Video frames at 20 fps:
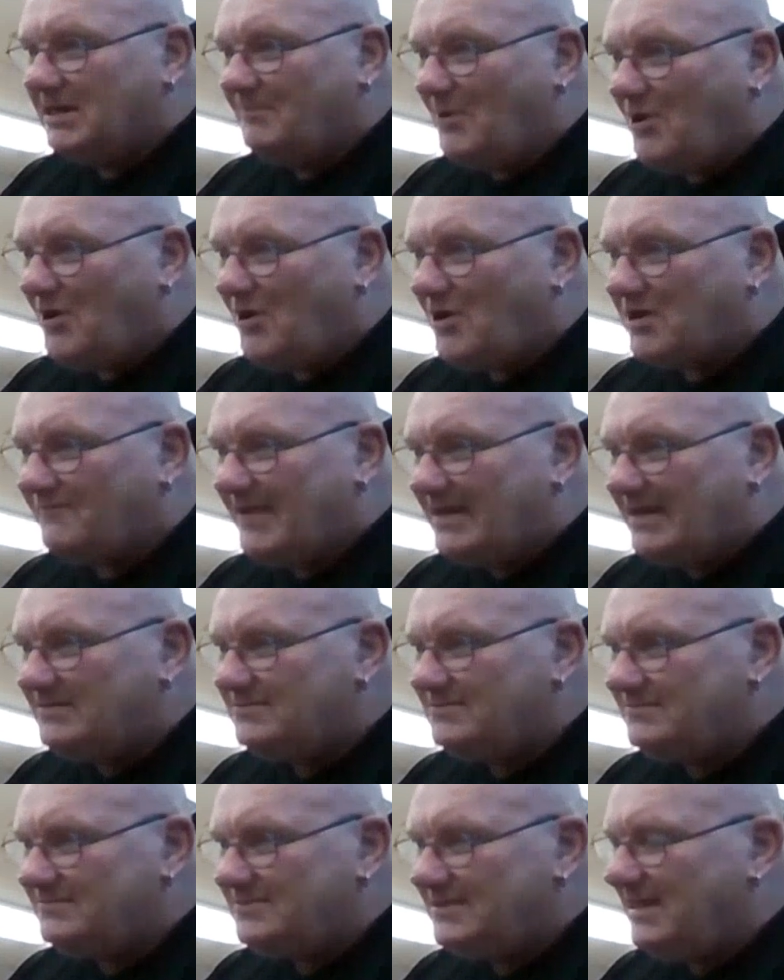in the park
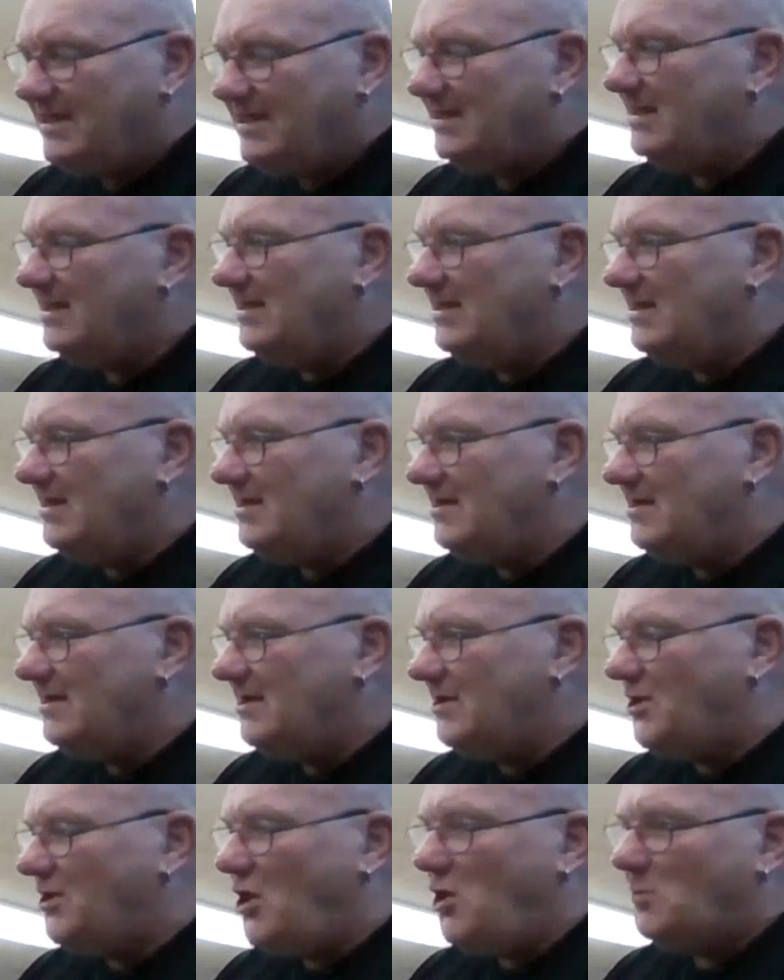event,
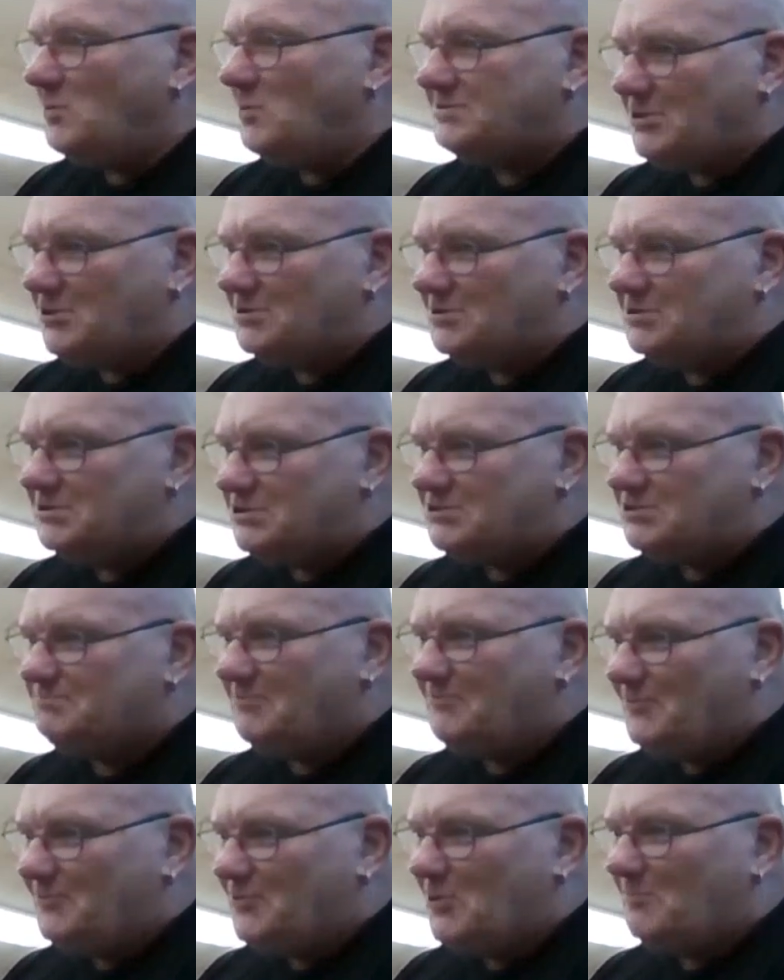and I was on just
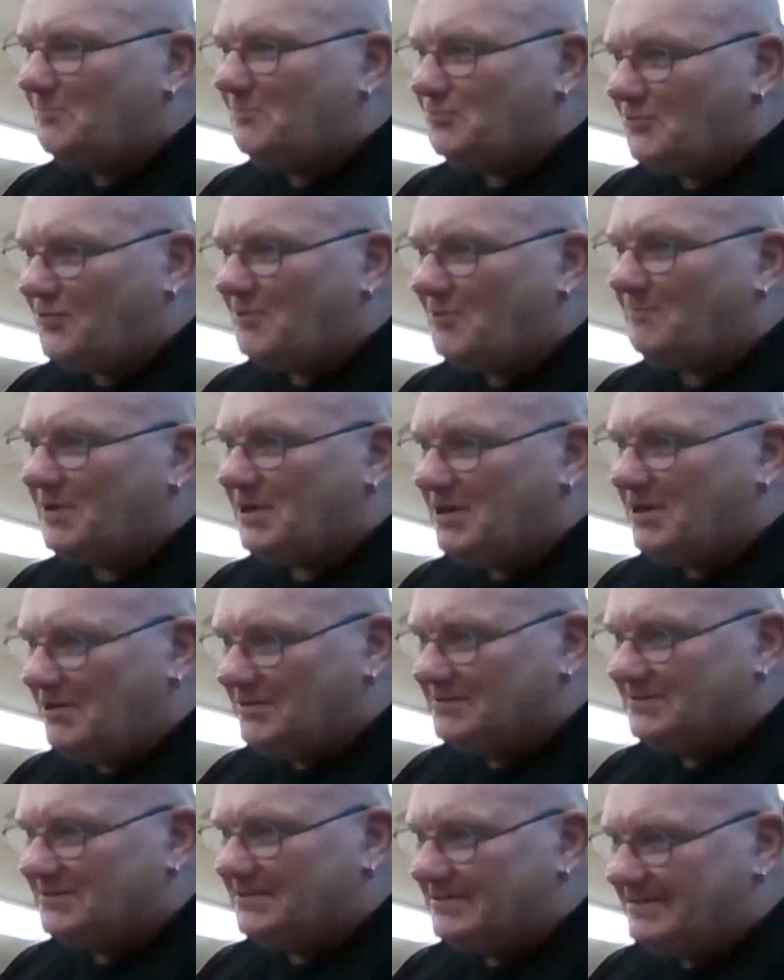before Brother
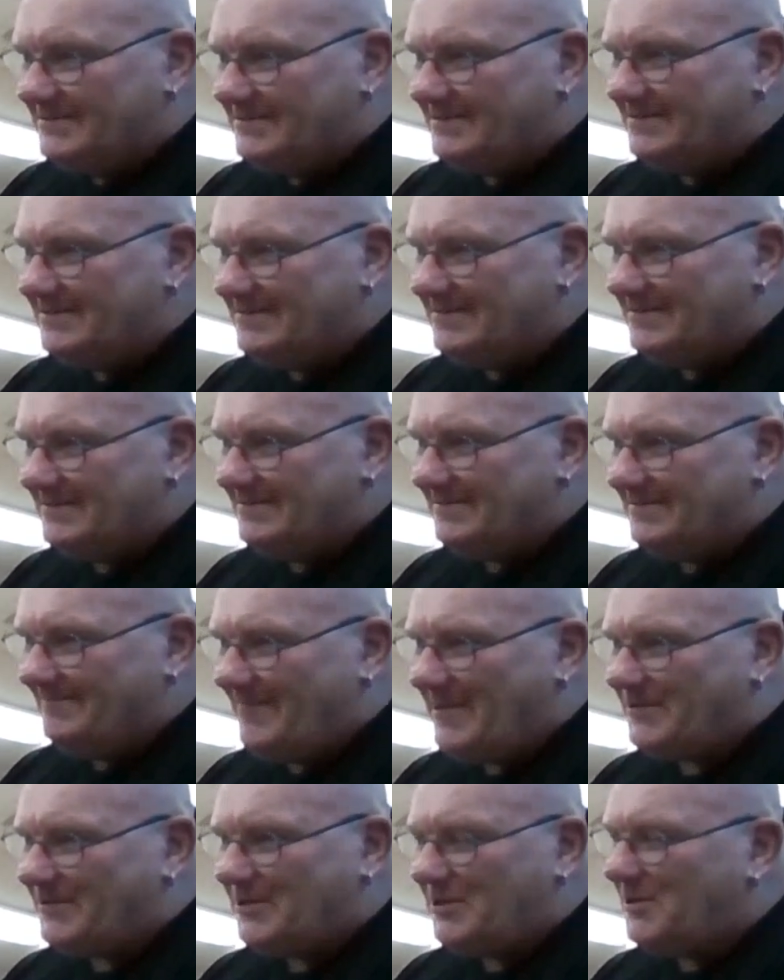Beyond.
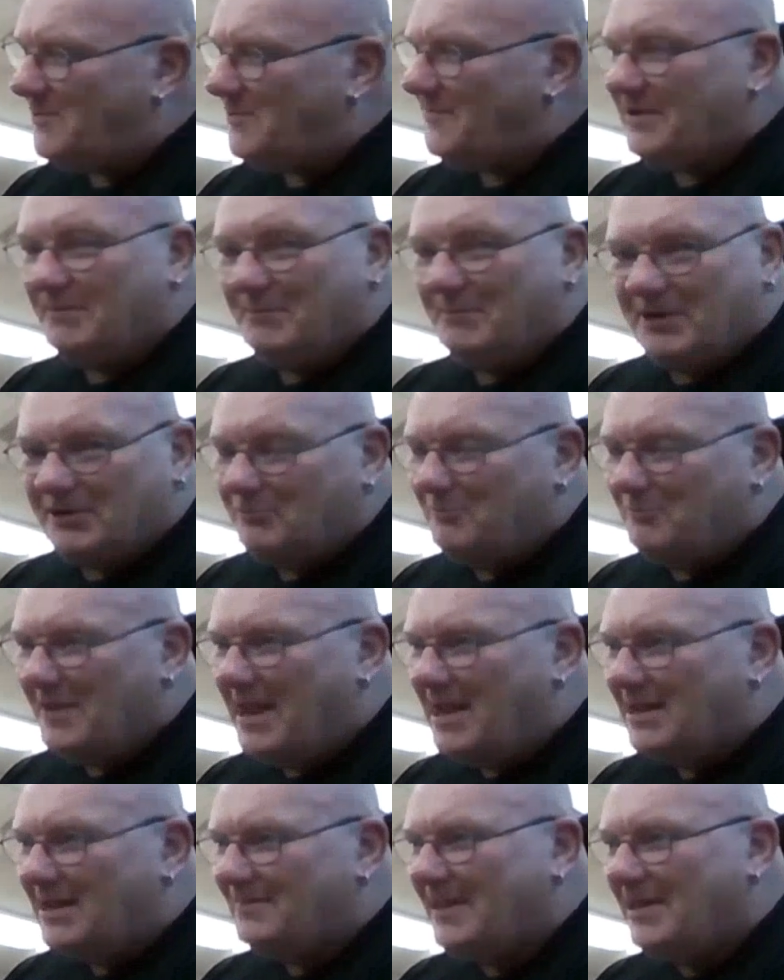I don't know if anybody
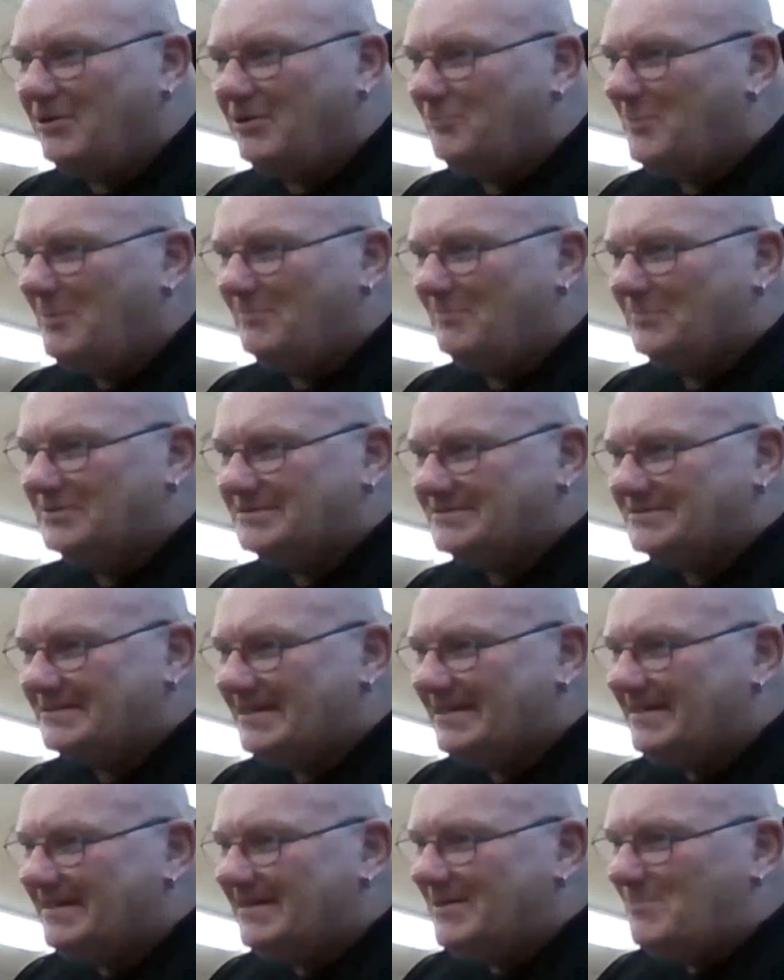out there remembers
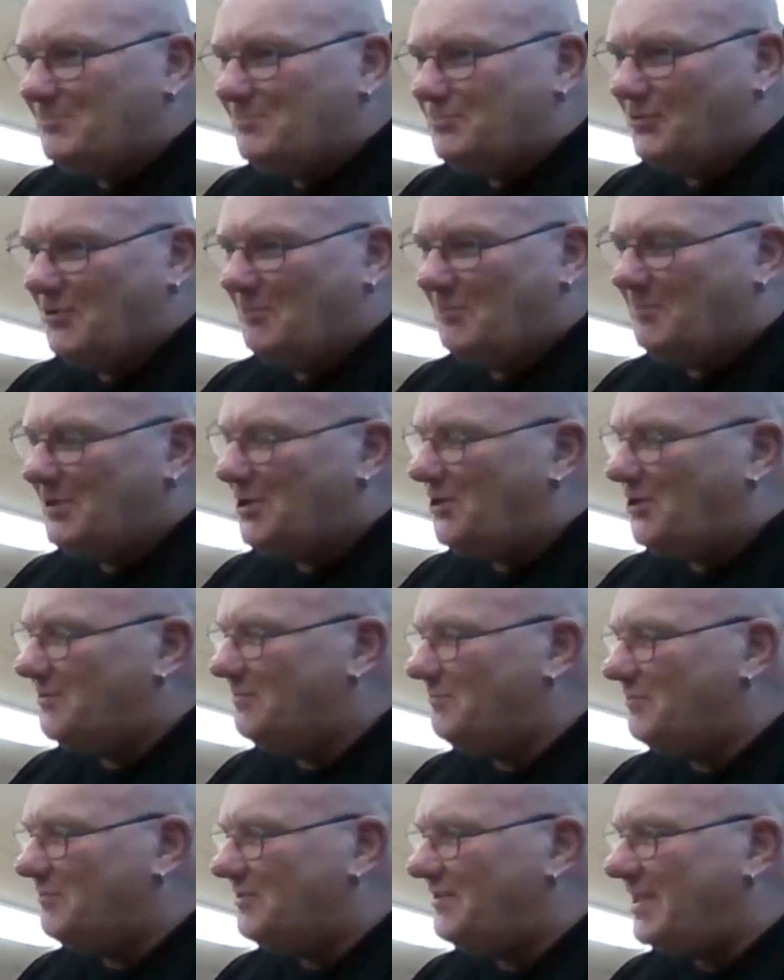Brother
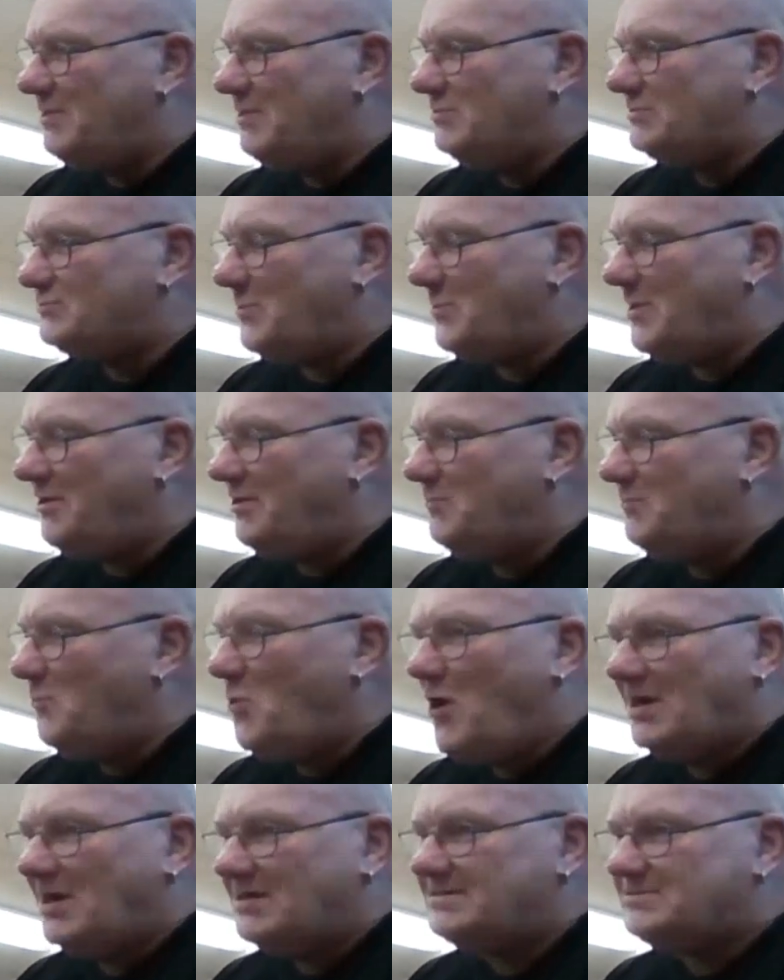Beyond, but they was wearing
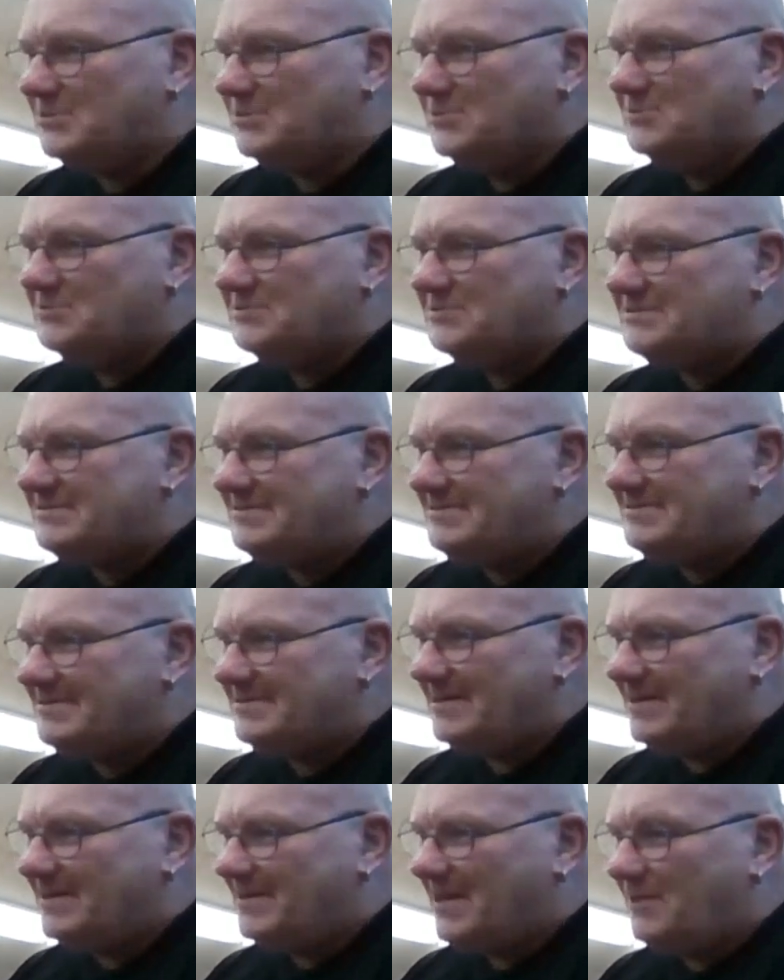white suits,
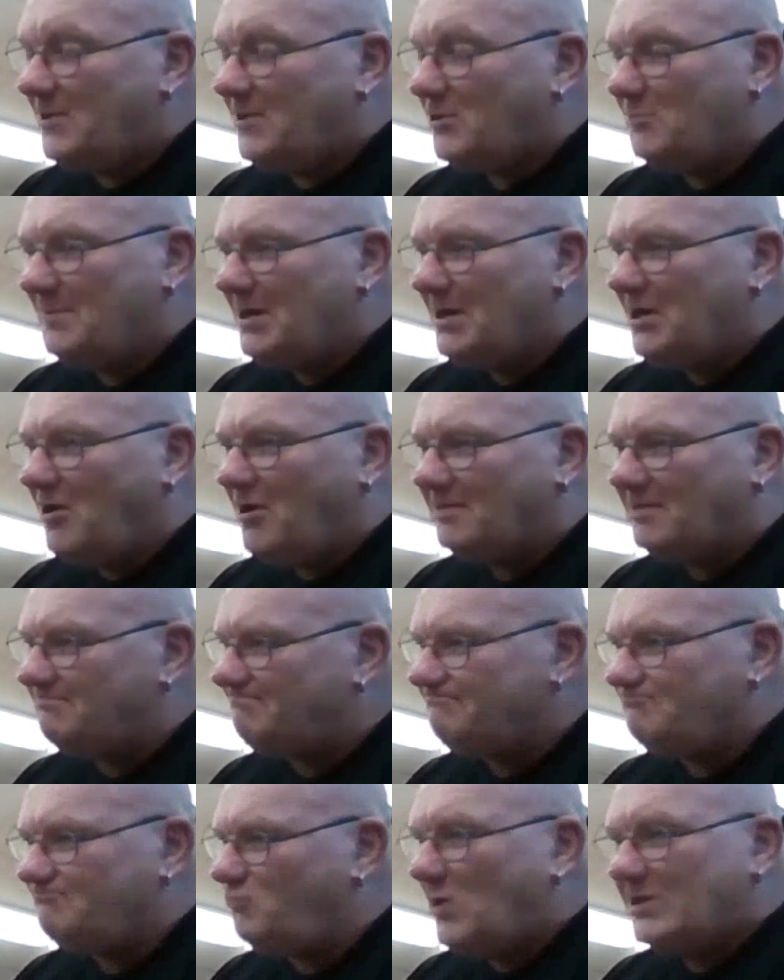and they're a bit like
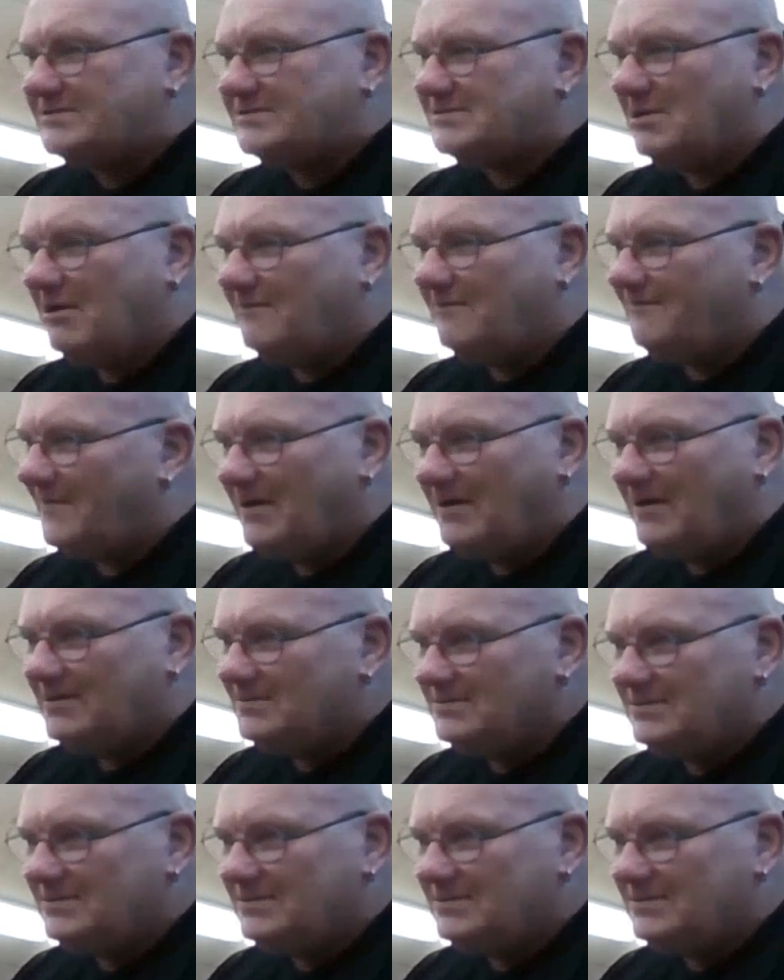Westlife are.